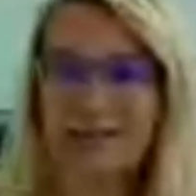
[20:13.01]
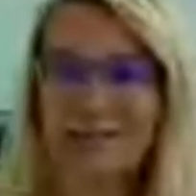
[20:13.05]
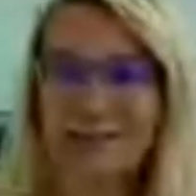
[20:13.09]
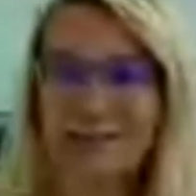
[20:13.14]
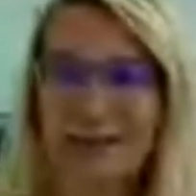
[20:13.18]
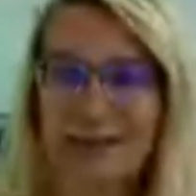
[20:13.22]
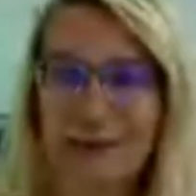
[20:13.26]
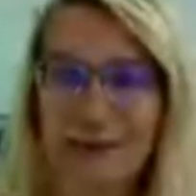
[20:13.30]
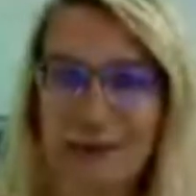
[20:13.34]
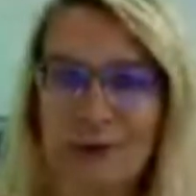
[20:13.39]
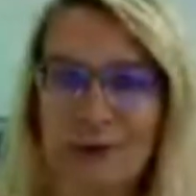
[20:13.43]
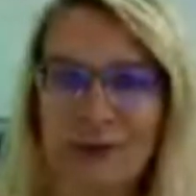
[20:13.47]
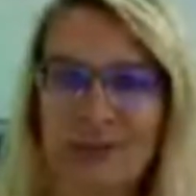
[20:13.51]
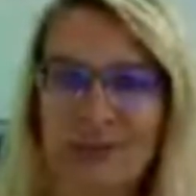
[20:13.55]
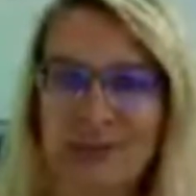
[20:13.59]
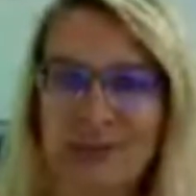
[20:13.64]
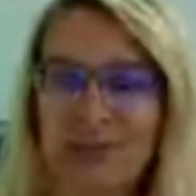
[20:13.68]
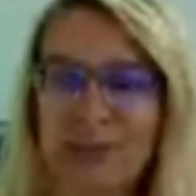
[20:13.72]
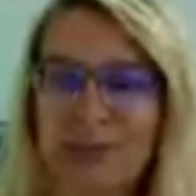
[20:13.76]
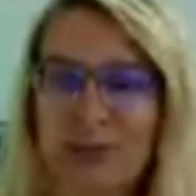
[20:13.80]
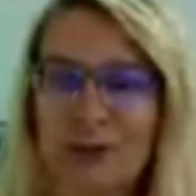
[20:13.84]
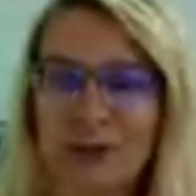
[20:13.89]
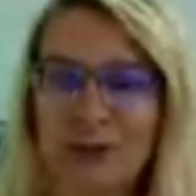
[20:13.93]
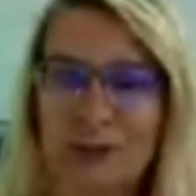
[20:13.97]
If you're willing to
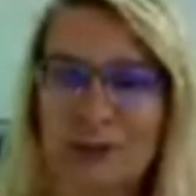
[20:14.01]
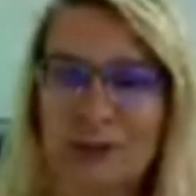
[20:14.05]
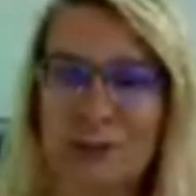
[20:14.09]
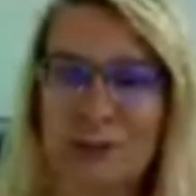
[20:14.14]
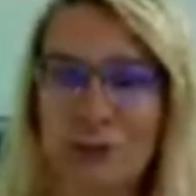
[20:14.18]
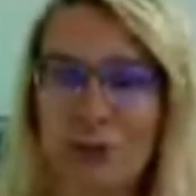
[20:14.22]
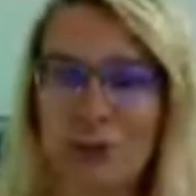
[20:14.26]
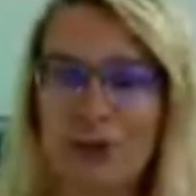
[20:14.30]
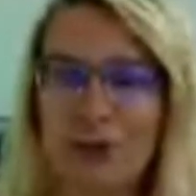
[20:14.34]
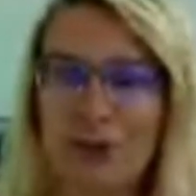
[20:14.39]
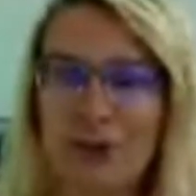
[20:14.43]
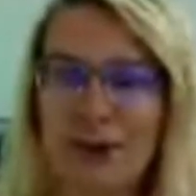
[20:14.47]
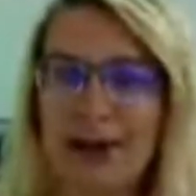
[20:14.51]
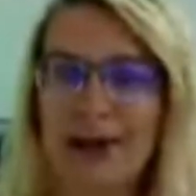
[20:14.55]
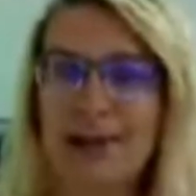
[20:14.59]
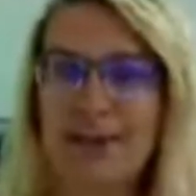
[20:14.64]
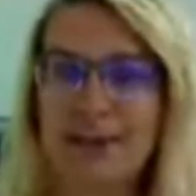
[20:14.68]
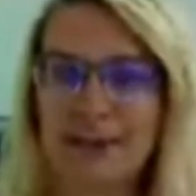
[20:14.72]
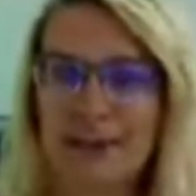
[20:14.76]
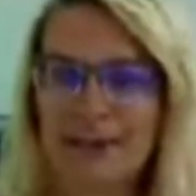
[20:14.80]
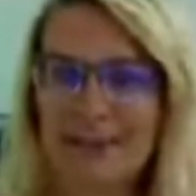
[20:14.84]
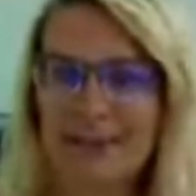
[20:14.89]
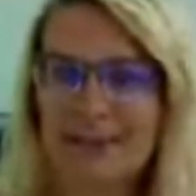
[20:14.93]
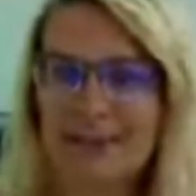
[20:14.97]
do a little bit more than that,
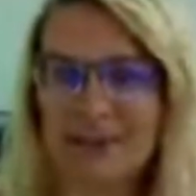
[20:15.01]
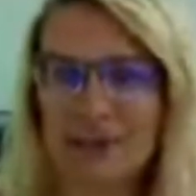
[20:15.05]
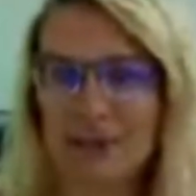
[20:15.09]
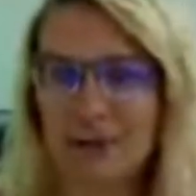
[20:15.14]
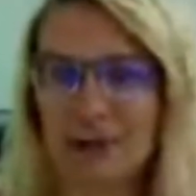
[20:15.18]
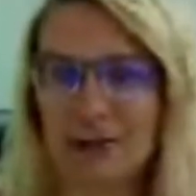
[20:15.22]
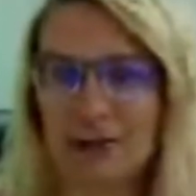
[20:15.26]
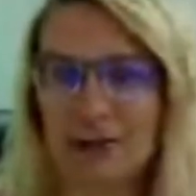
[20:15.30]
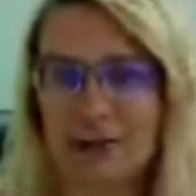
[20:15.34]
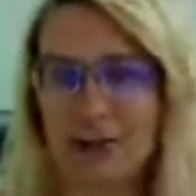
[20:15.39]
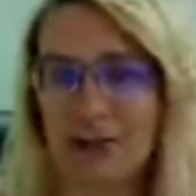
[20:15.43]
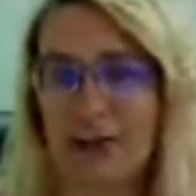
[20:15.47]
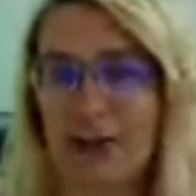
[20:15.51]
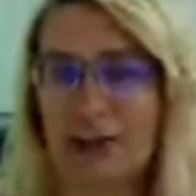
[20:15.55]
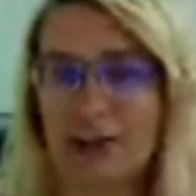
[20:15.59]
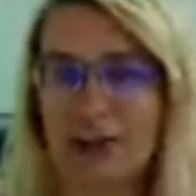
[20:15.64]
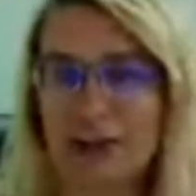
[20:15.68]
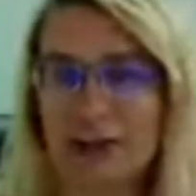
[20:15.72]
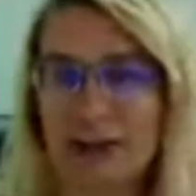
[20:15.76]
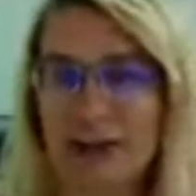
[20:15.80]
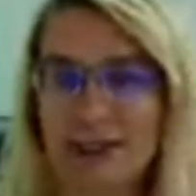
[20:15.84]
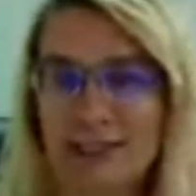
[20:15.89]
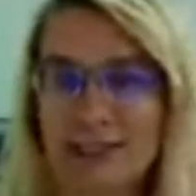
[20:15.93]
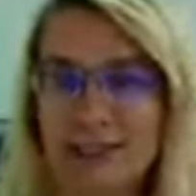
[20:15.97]
this is the grade you're
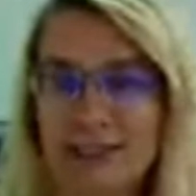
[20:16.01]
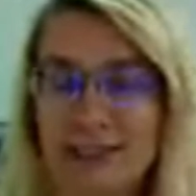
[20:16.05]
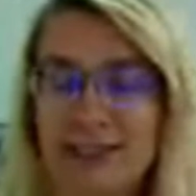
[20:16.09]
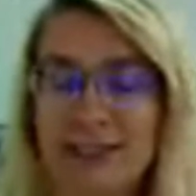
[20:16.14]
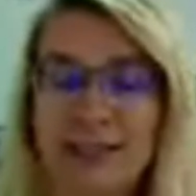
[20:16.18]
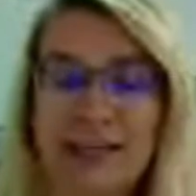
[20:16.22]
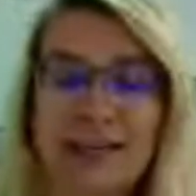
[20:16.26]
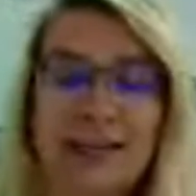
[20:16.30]
contracting.